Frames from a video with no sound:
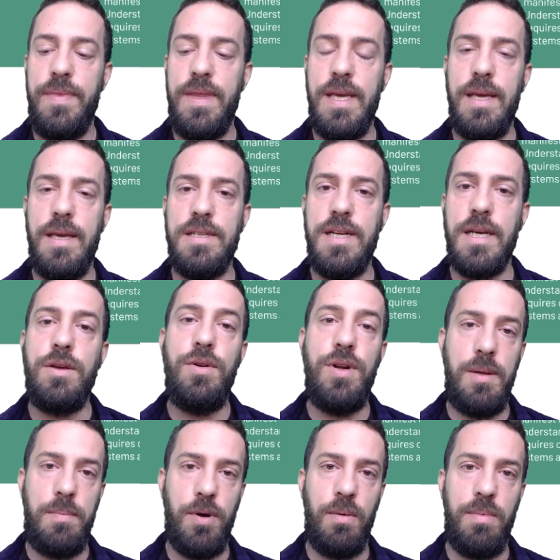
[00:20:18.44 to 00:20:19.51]
the
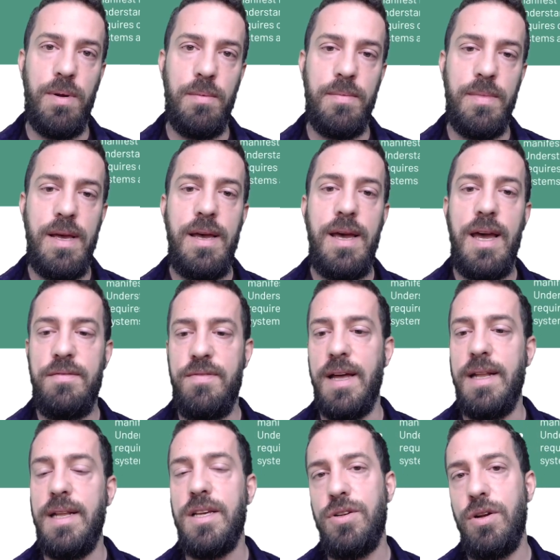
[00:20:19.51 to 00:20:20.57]
security problem
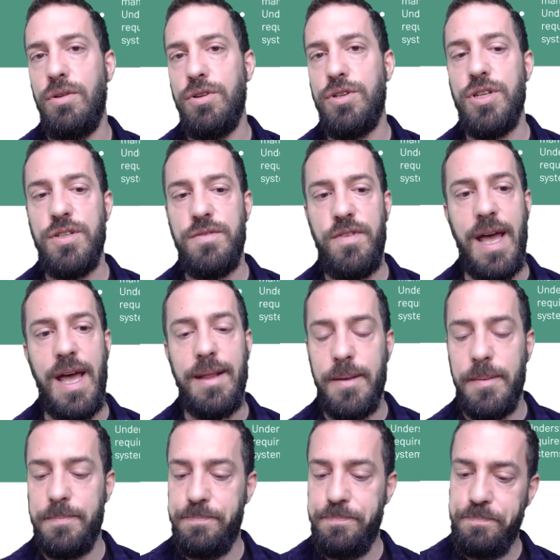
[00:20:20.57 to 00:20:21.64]
and finding solutions for that.